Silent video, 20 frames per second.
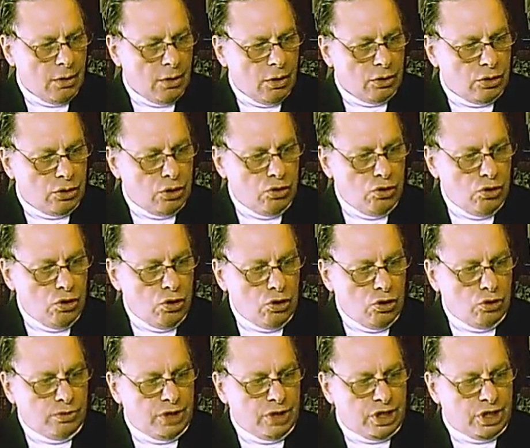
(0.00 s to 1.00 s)
to
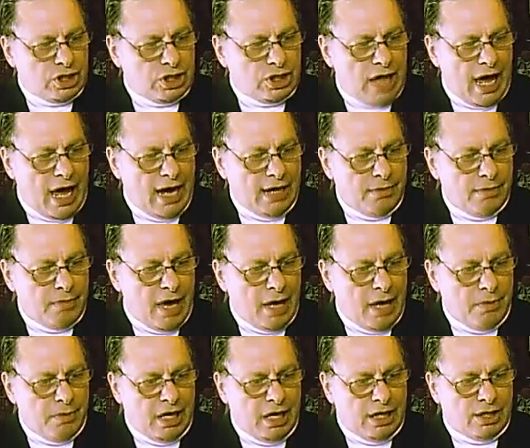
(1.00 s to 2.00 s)
whom the state may
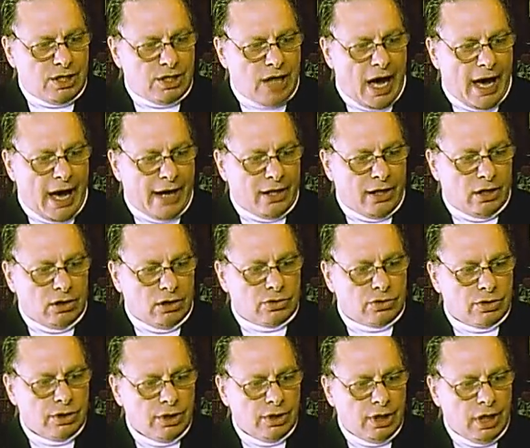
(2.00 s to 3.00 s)
be entitled
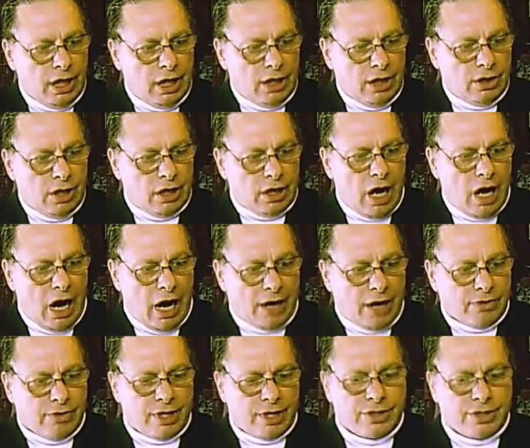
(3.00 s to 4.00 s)
in the
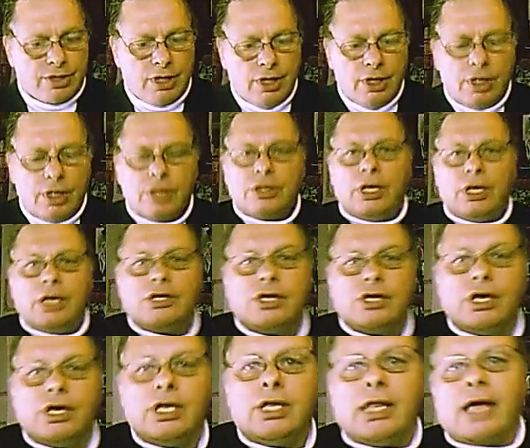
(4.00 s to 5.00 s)
Congress. These are
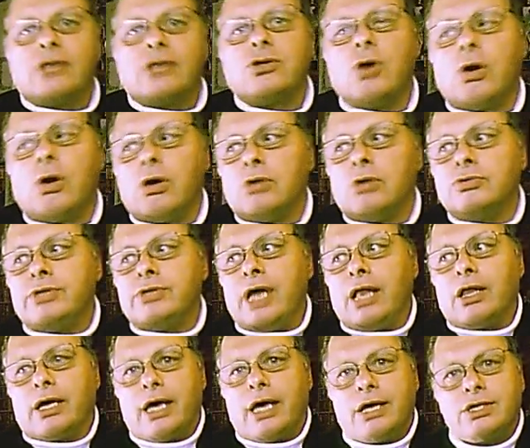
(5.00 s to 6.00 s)
the electoral
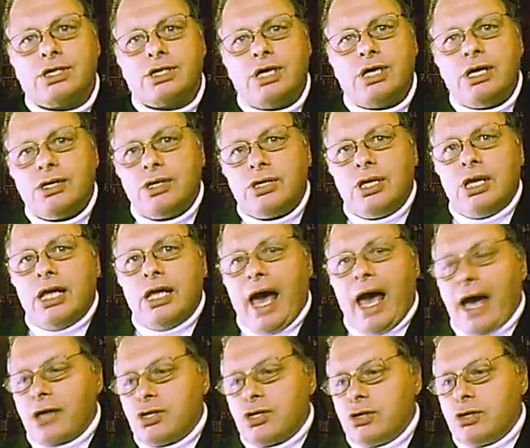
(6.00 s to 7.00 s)
delegates. These are the
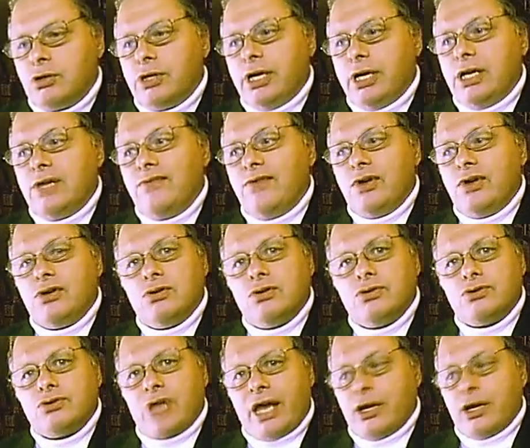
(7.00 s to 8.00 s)
actual
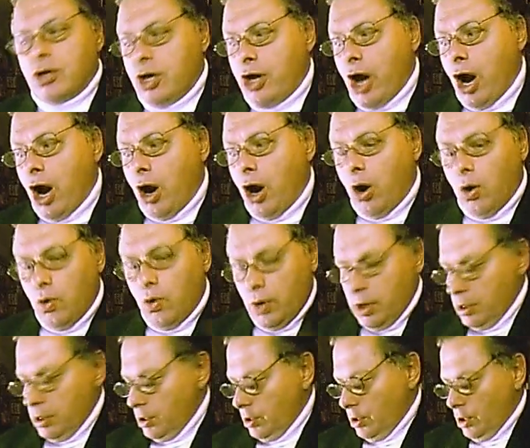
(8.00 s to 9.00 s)
individuals that go
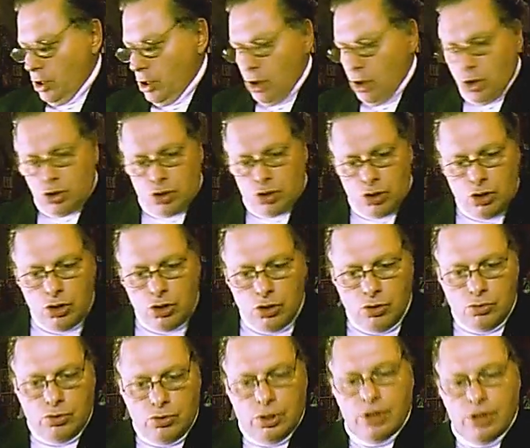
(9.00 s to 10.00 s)

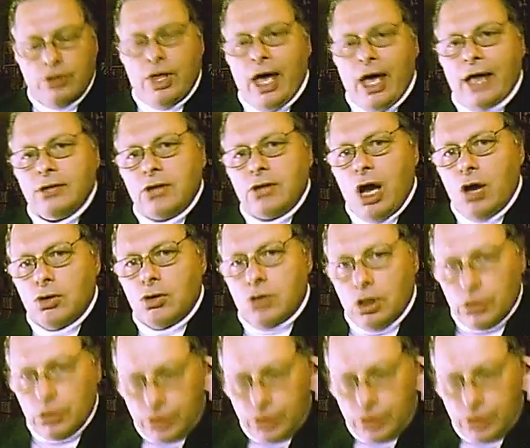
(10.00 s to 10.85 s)
to their local